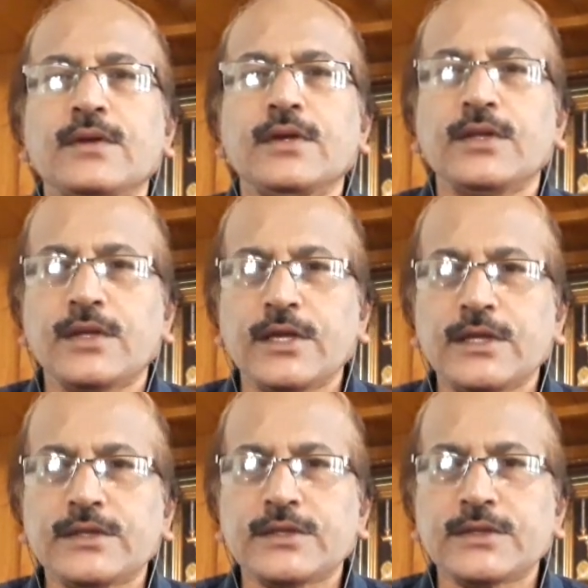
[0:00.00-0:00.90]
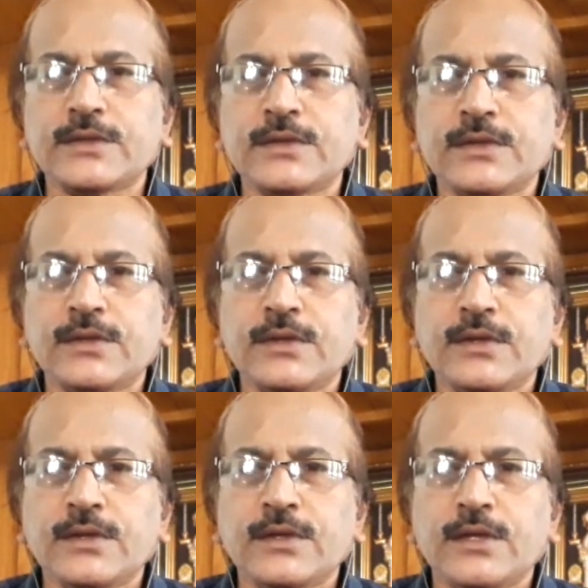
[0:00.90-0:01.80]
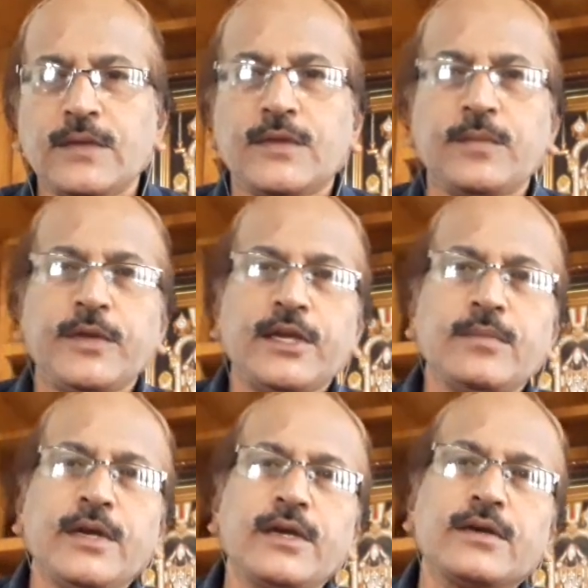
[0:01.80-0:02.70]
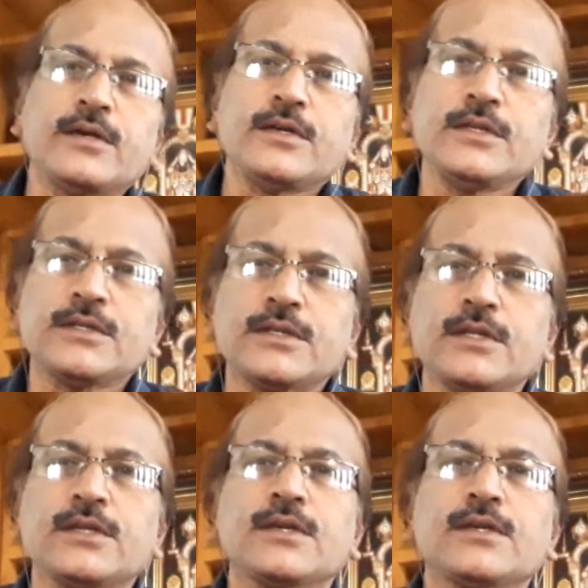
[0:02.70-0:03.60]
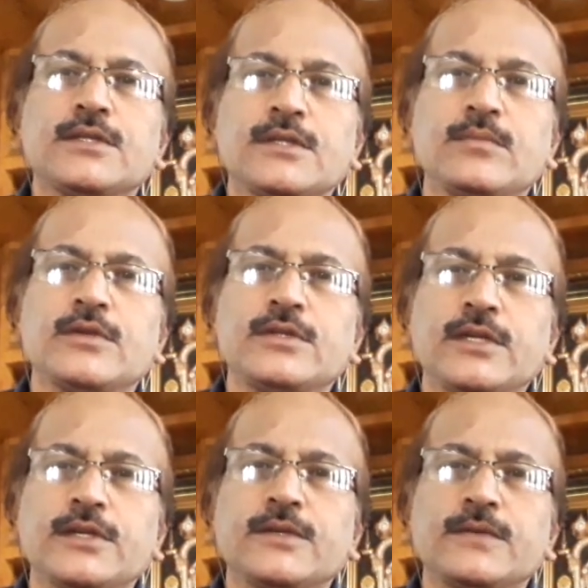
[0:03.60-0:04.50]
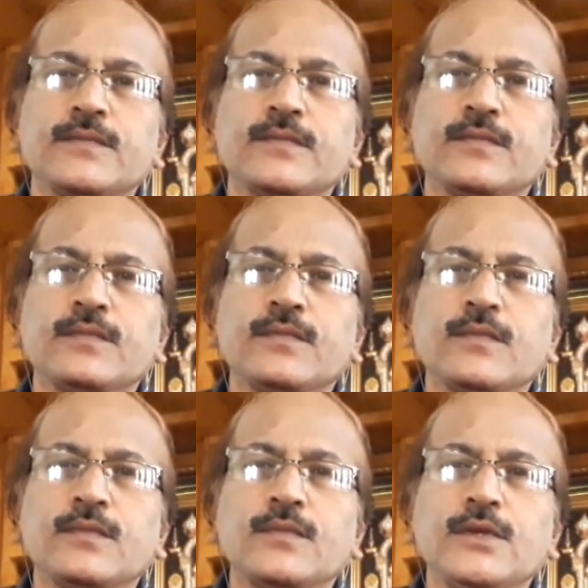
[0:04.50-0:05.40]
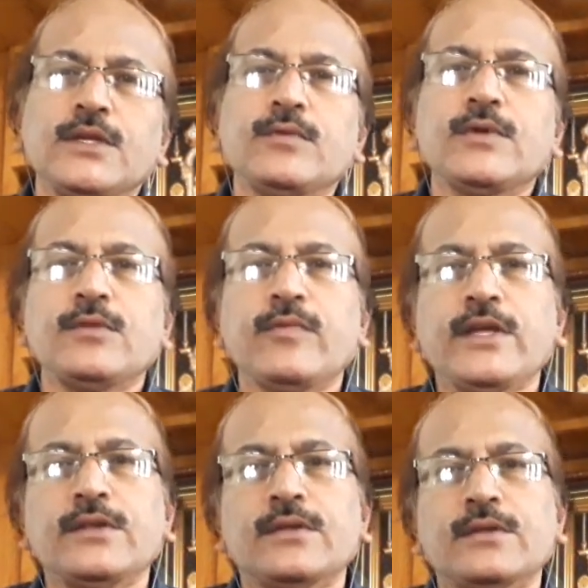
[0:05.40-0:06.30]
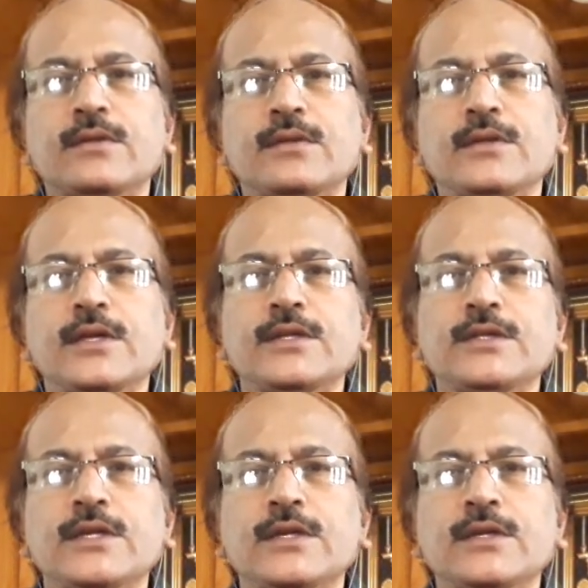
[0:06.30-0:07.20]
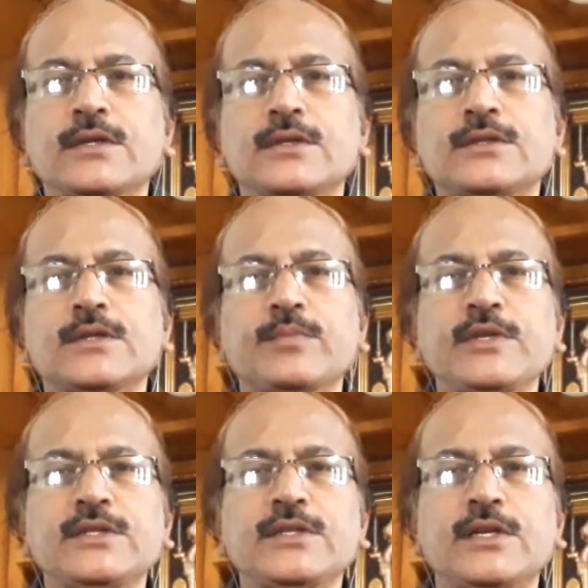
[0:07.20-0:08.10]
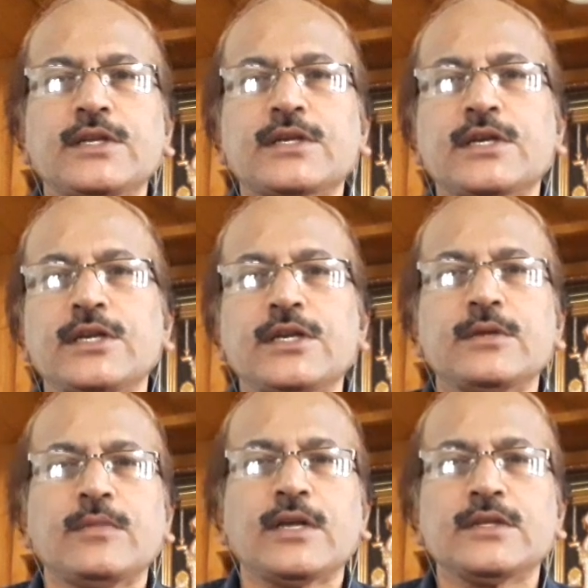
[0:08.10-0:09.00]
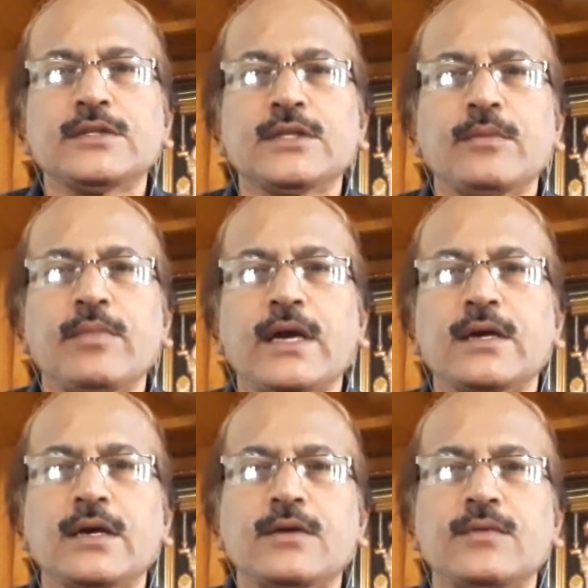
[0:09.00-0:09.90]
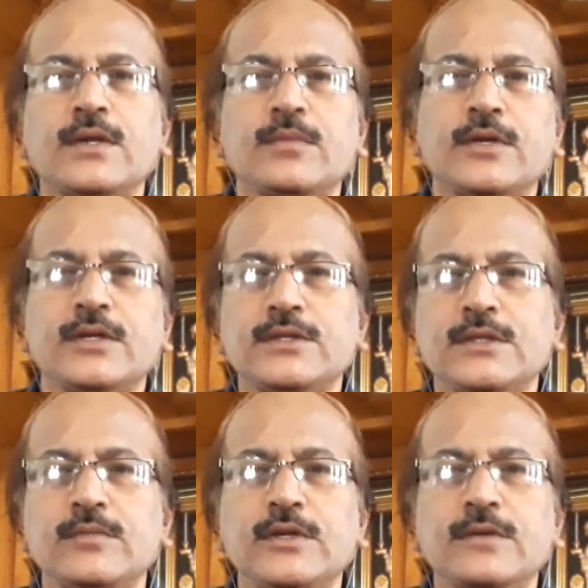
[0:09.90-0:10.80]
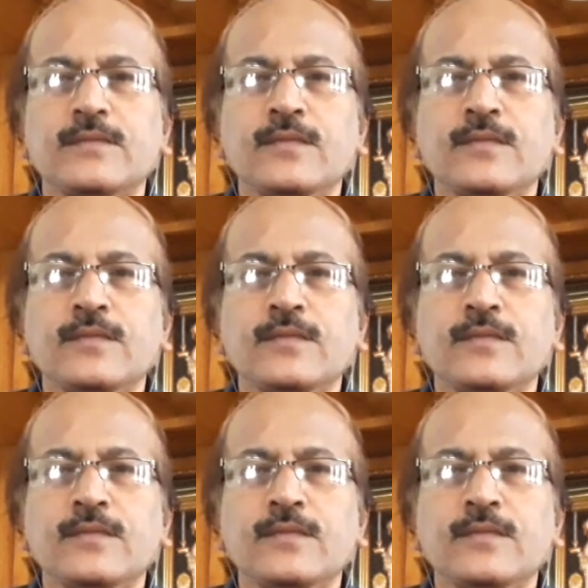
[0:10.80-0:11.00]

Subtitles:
In case if the paying banker dishonors the customer check, even when there is a sufficient credit balance in the bank account of the customer